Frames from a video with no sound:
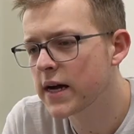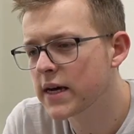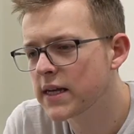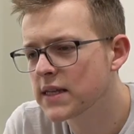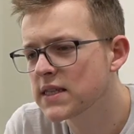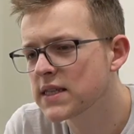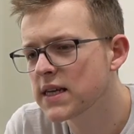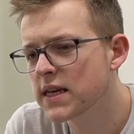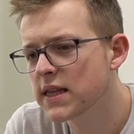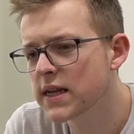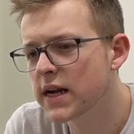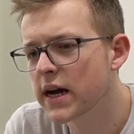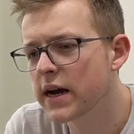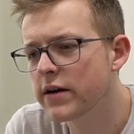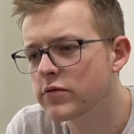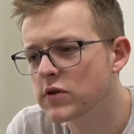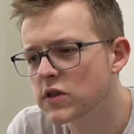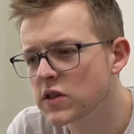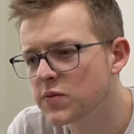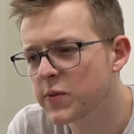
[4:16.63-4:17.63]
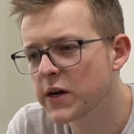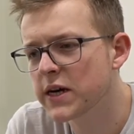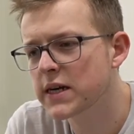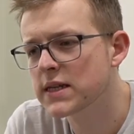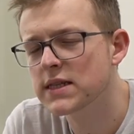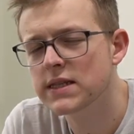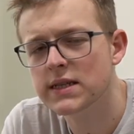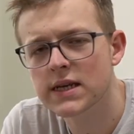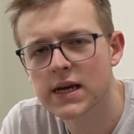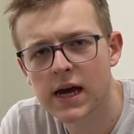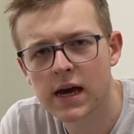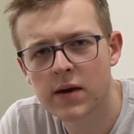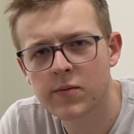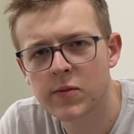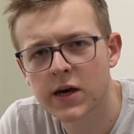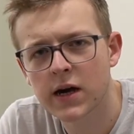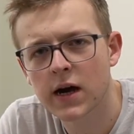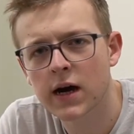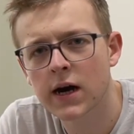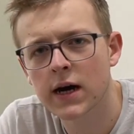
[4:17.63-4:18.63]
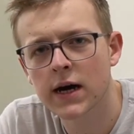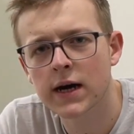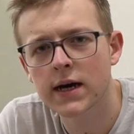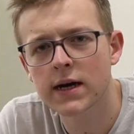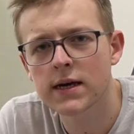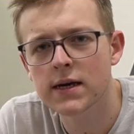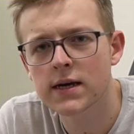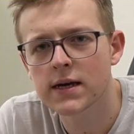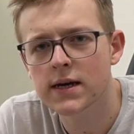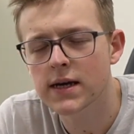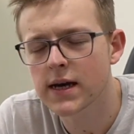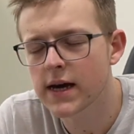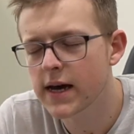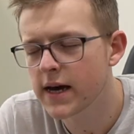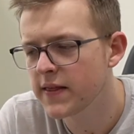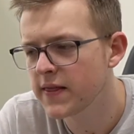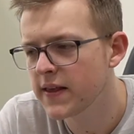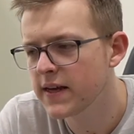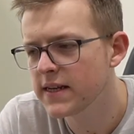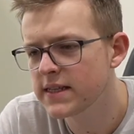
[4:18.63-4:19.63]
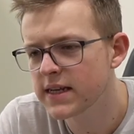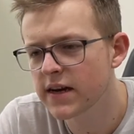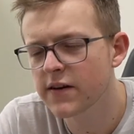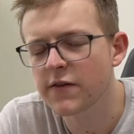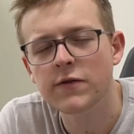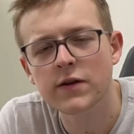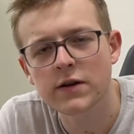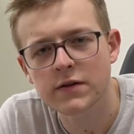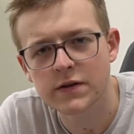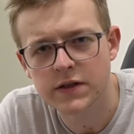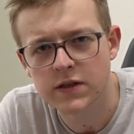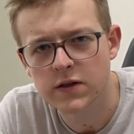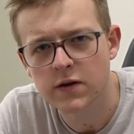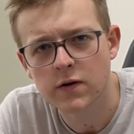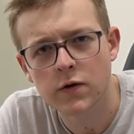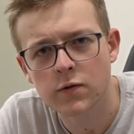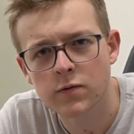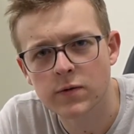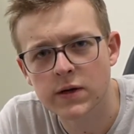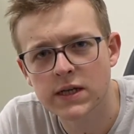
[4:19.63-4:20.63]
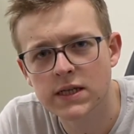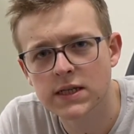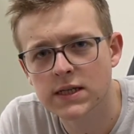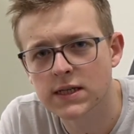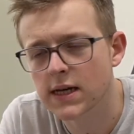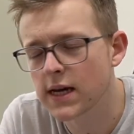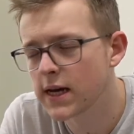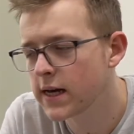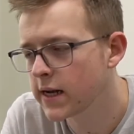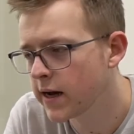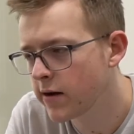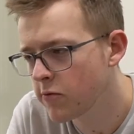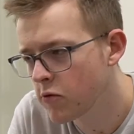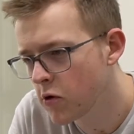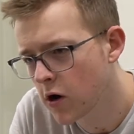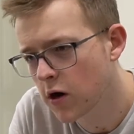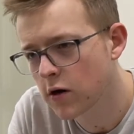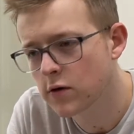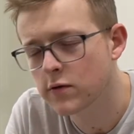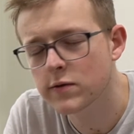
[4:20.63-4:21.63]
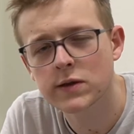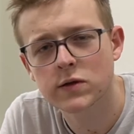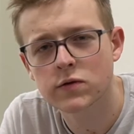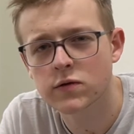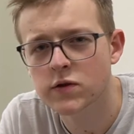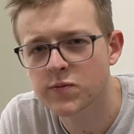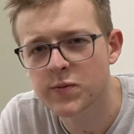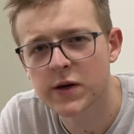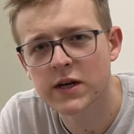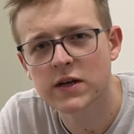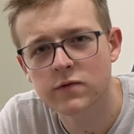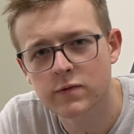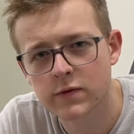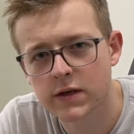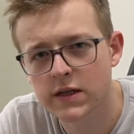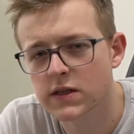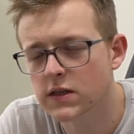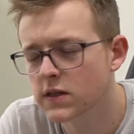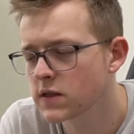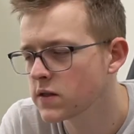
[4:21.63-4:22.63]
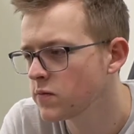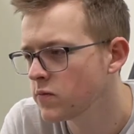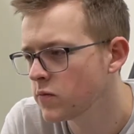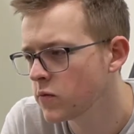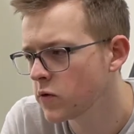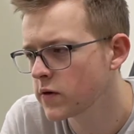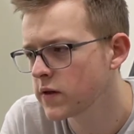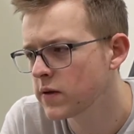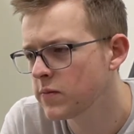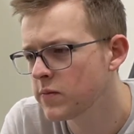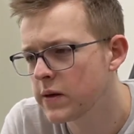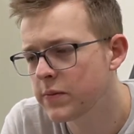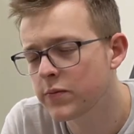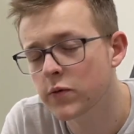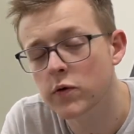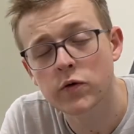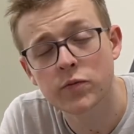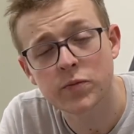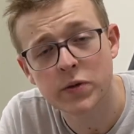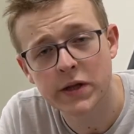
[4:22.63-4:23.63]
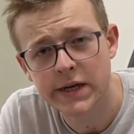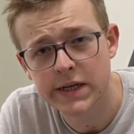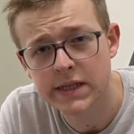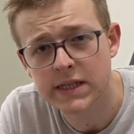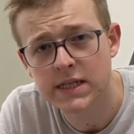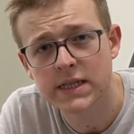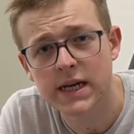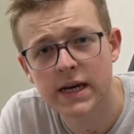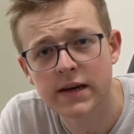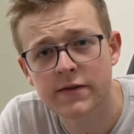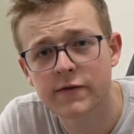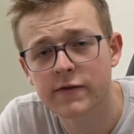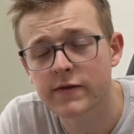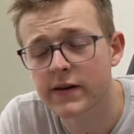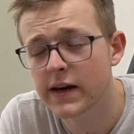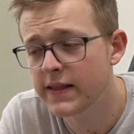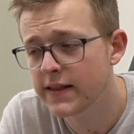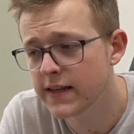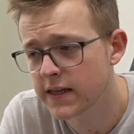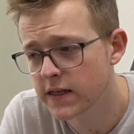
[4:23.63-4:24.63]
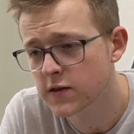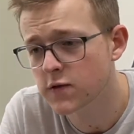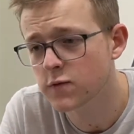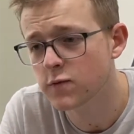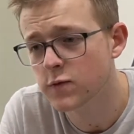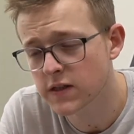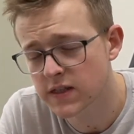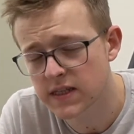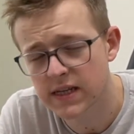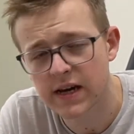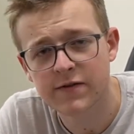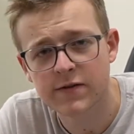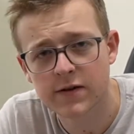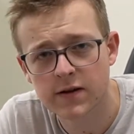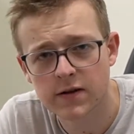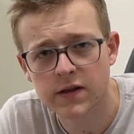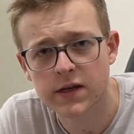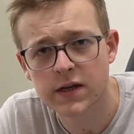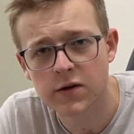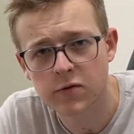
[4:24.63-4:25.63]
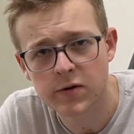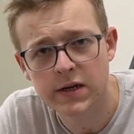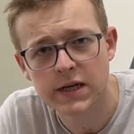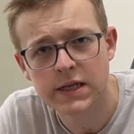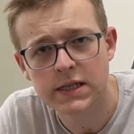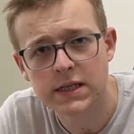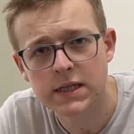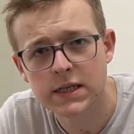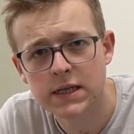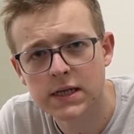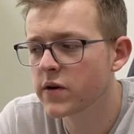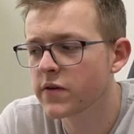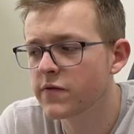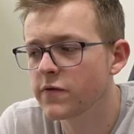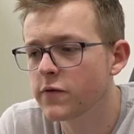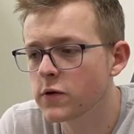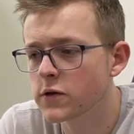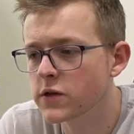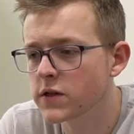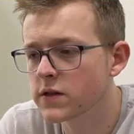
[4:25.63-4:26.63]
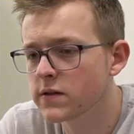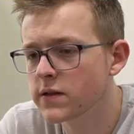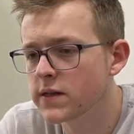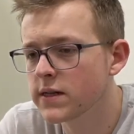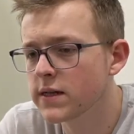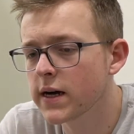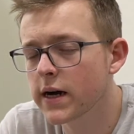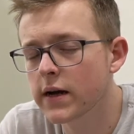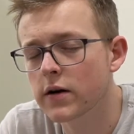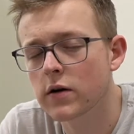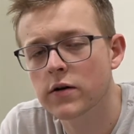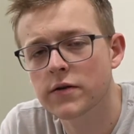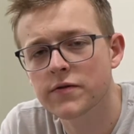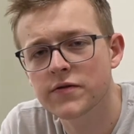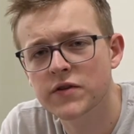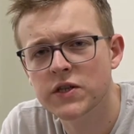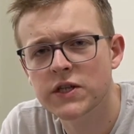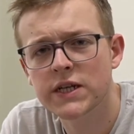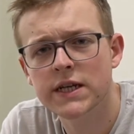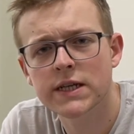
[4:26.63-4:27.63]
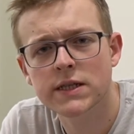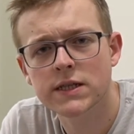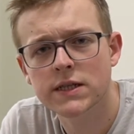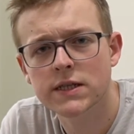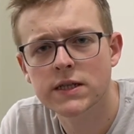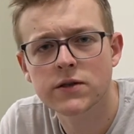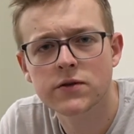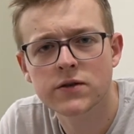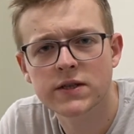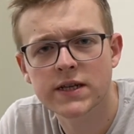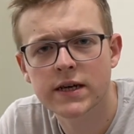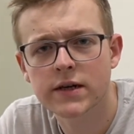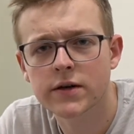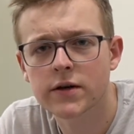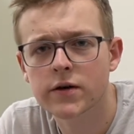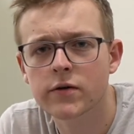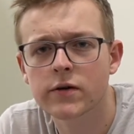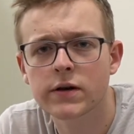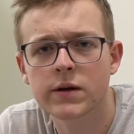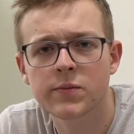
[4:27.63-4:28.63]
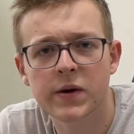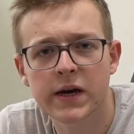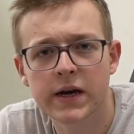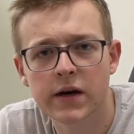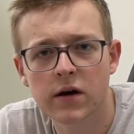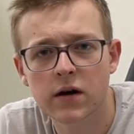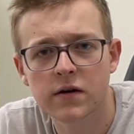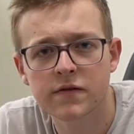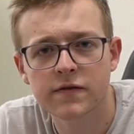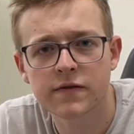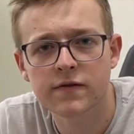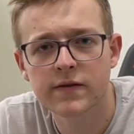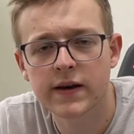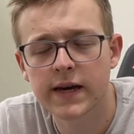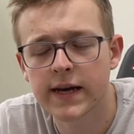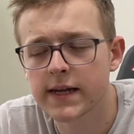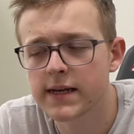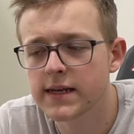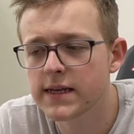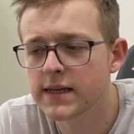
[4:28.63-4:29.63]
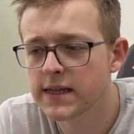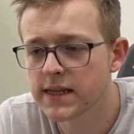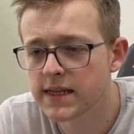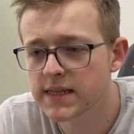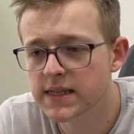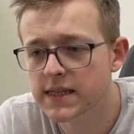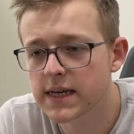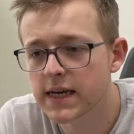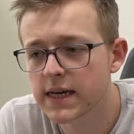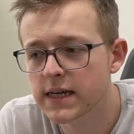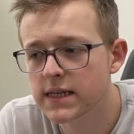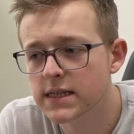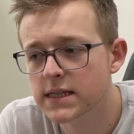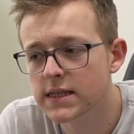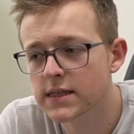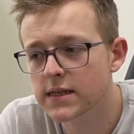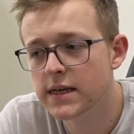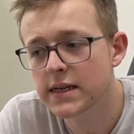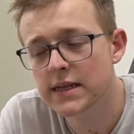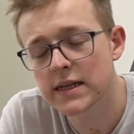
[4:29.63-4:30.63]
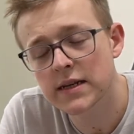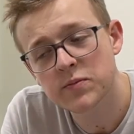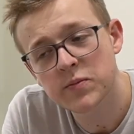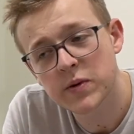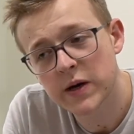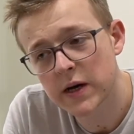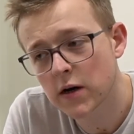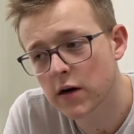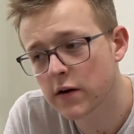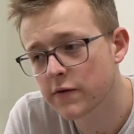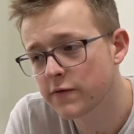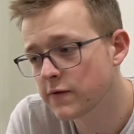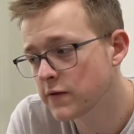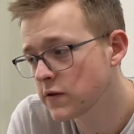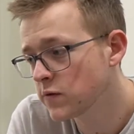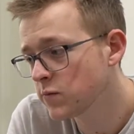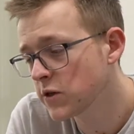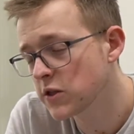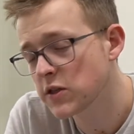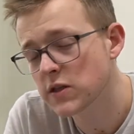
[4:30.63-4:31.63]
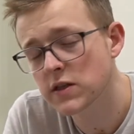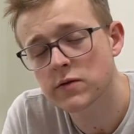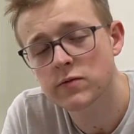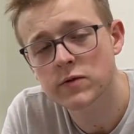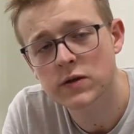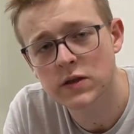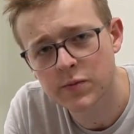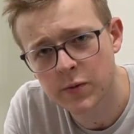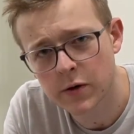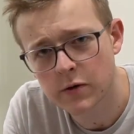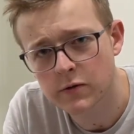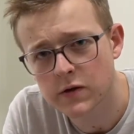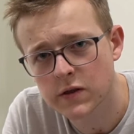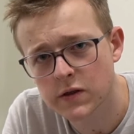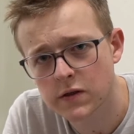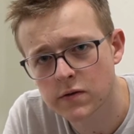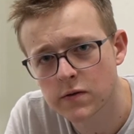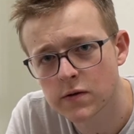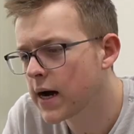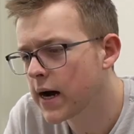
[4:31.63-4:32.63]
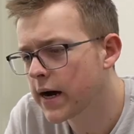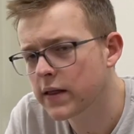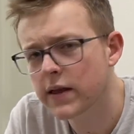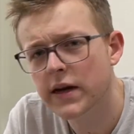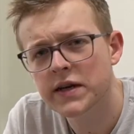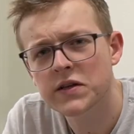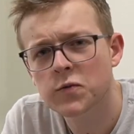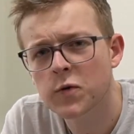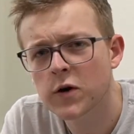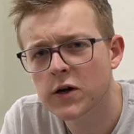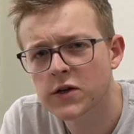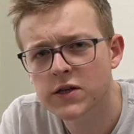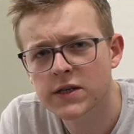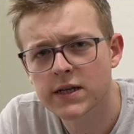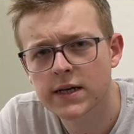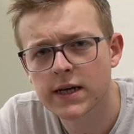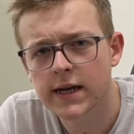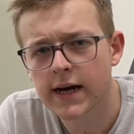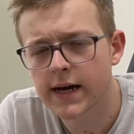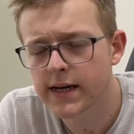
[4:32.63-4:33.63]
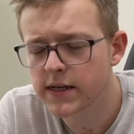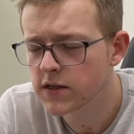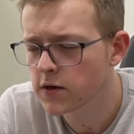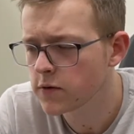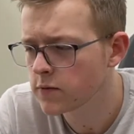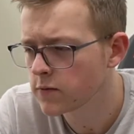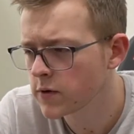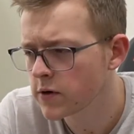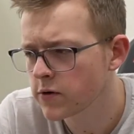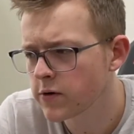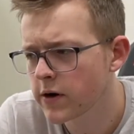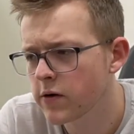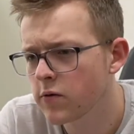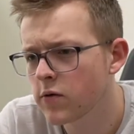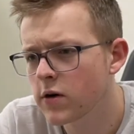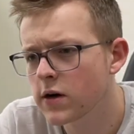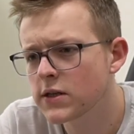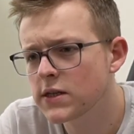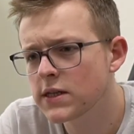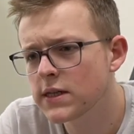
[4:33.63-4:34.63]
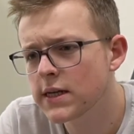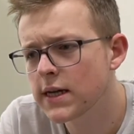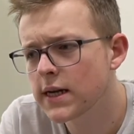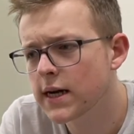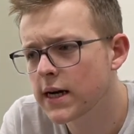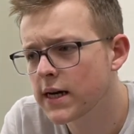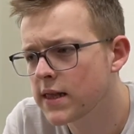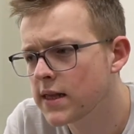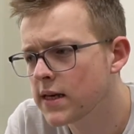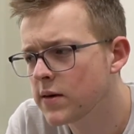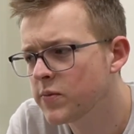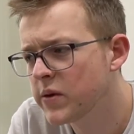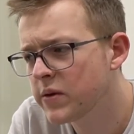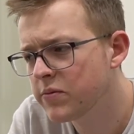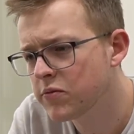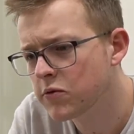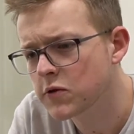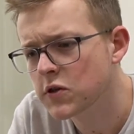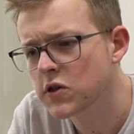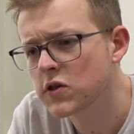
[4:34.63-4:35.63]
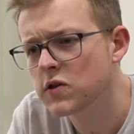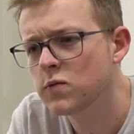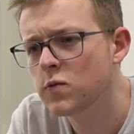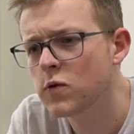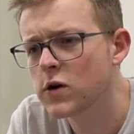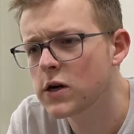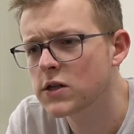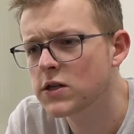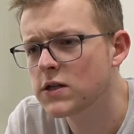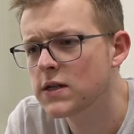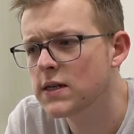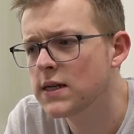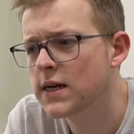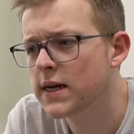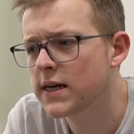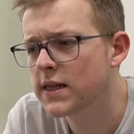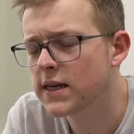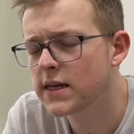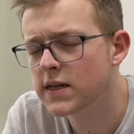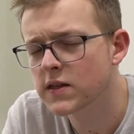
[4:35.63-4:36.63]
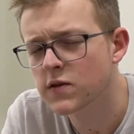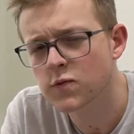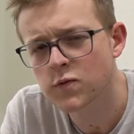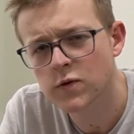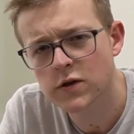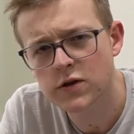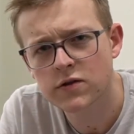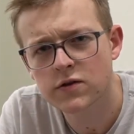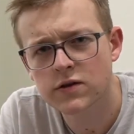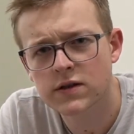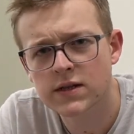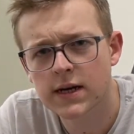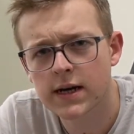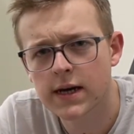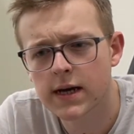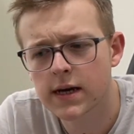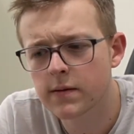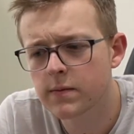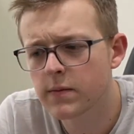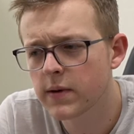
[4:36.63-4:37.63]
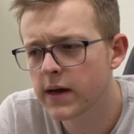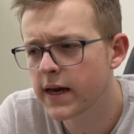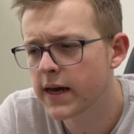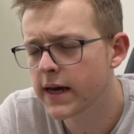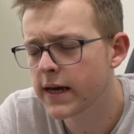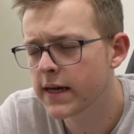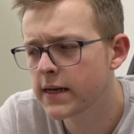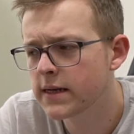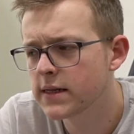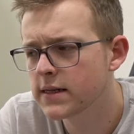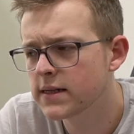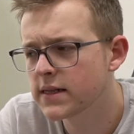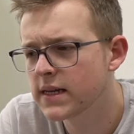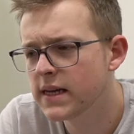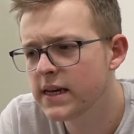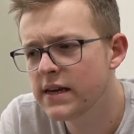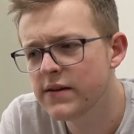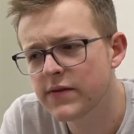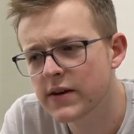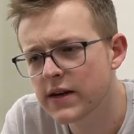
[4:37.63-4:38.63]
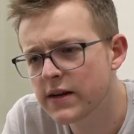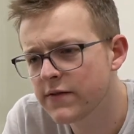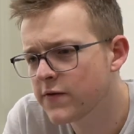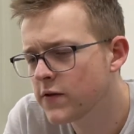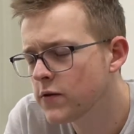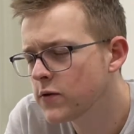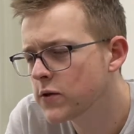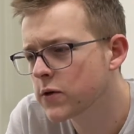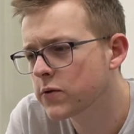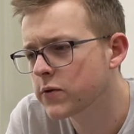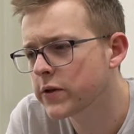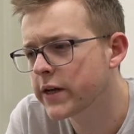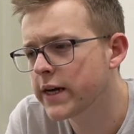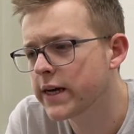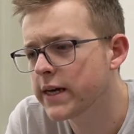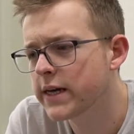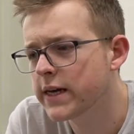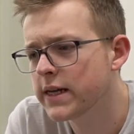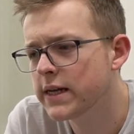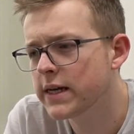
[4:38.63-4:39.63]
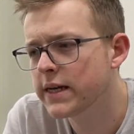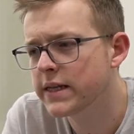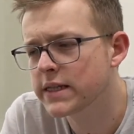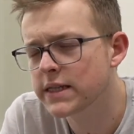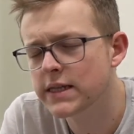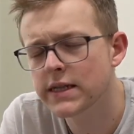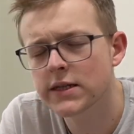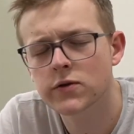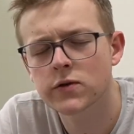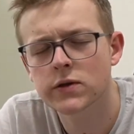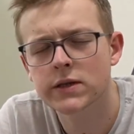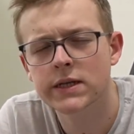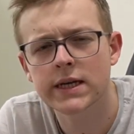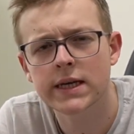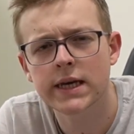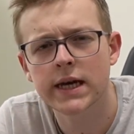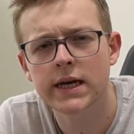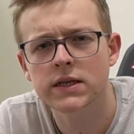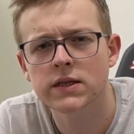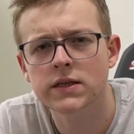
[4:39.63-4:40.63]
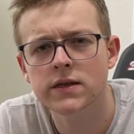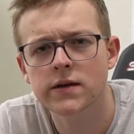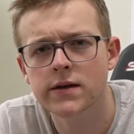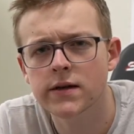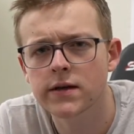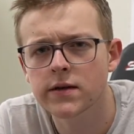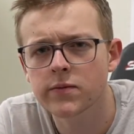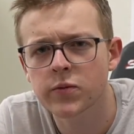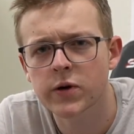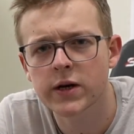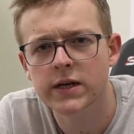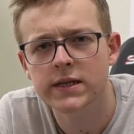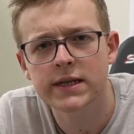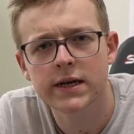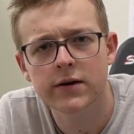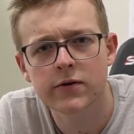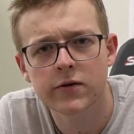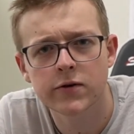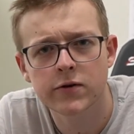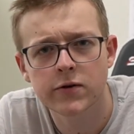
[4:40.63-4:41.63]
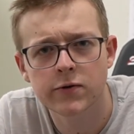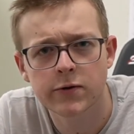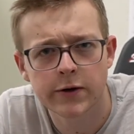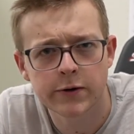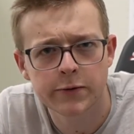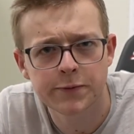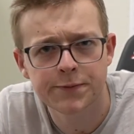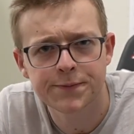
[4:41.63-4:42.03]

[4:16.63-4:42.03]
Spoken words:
can say that I respect aiming high, and they definitely took a risk, and I will always respect risks more than people who play it safe, and this was definitely a risk. But unfortunately, not all of the chances that you take are going to pay off, and in this case, it didn't pay off as much as it was supposed to. I liked watching it. I don't regret watching it. I think people should watch it. I think it's worth your time, and even if you don't like it, it's an interesting case study to break down on your own.